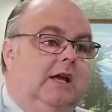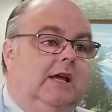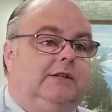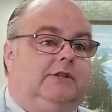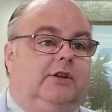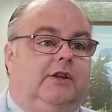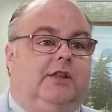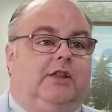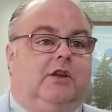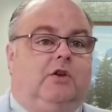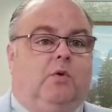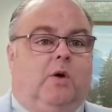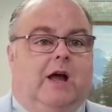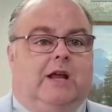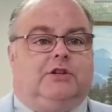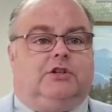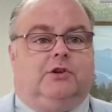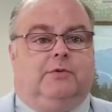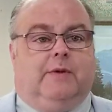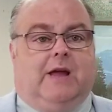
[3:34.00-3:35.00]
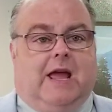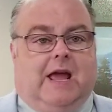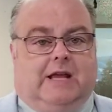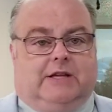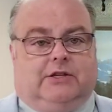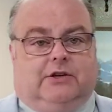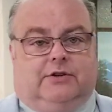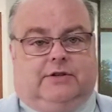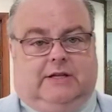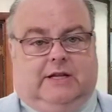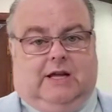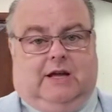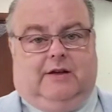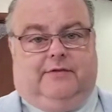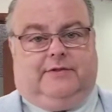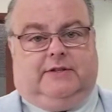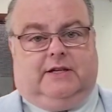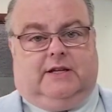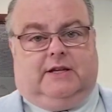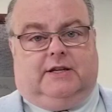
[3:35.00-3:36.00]
So then the question we ask
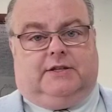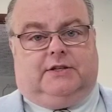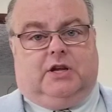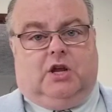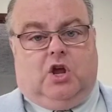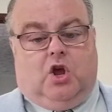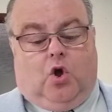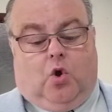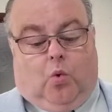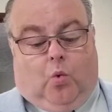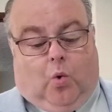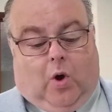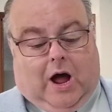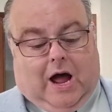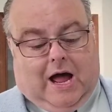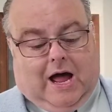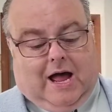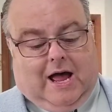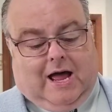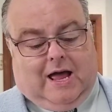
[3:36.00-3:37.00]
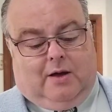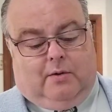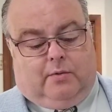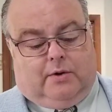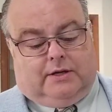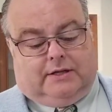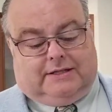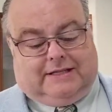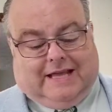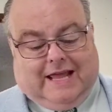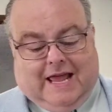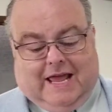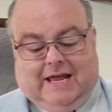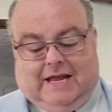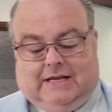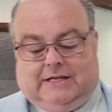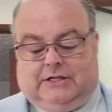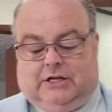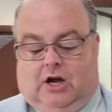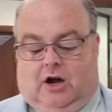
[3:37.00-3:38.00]
ourselves is why was
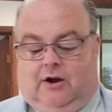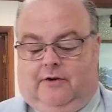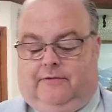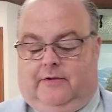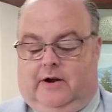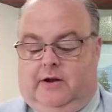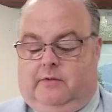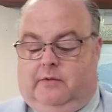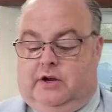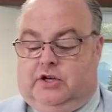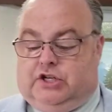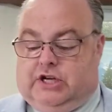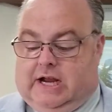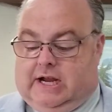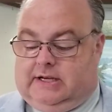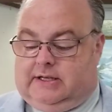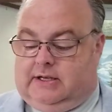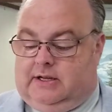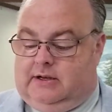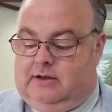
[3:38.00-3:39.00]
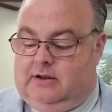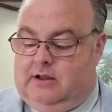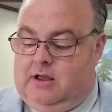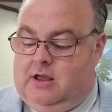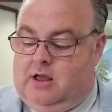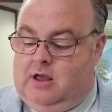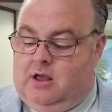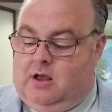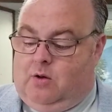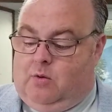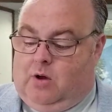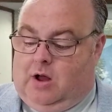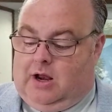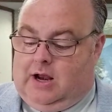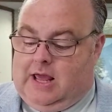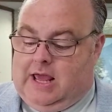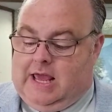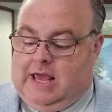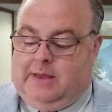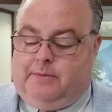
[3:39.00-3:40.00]
Cain's offering rejected
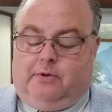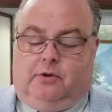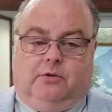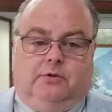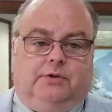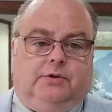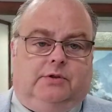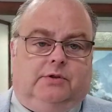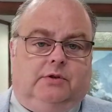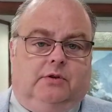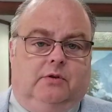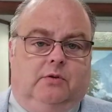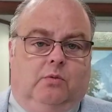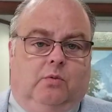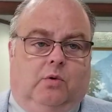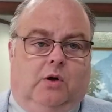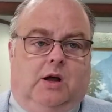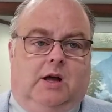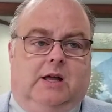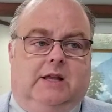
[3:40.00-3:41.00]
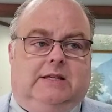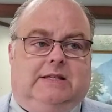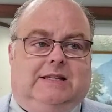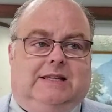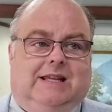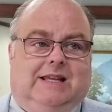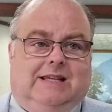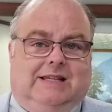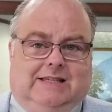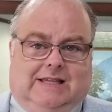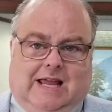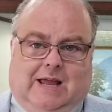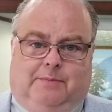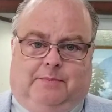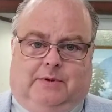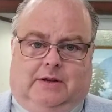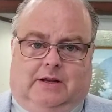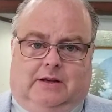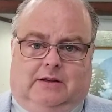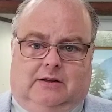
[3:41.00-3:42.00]
while Abel's was
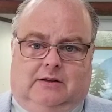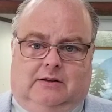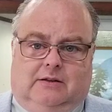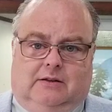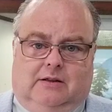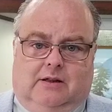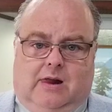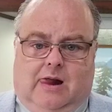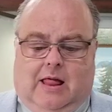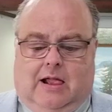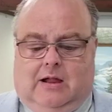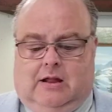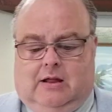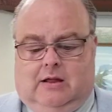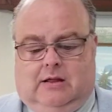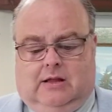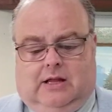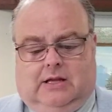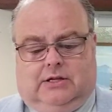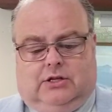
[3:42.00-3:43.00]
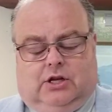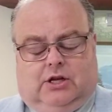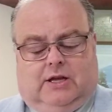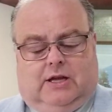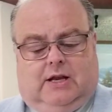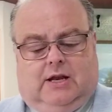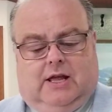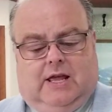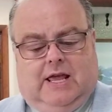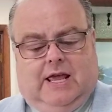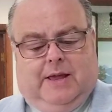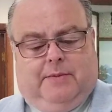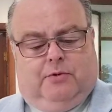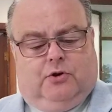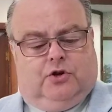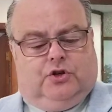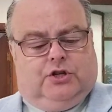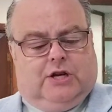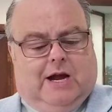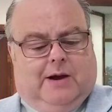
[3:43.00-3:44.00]
accepted? Let's look at uh,
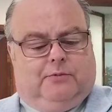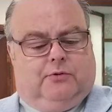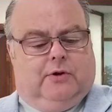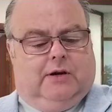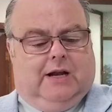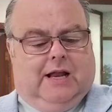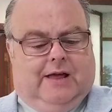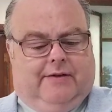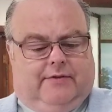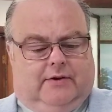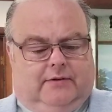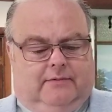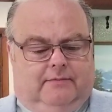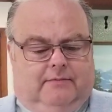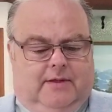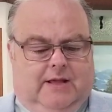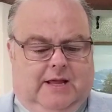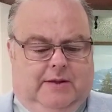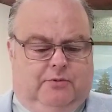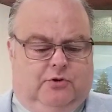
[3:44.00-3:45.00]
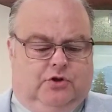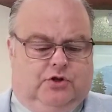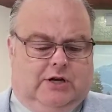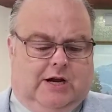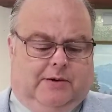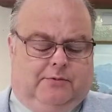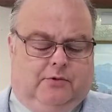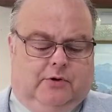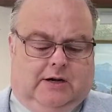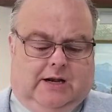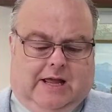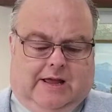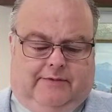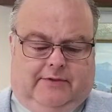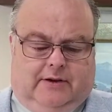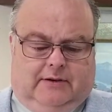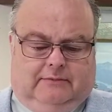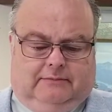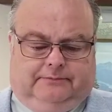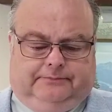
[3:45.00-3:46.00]
Hebrews chapter 11. Hebrews chapter 11.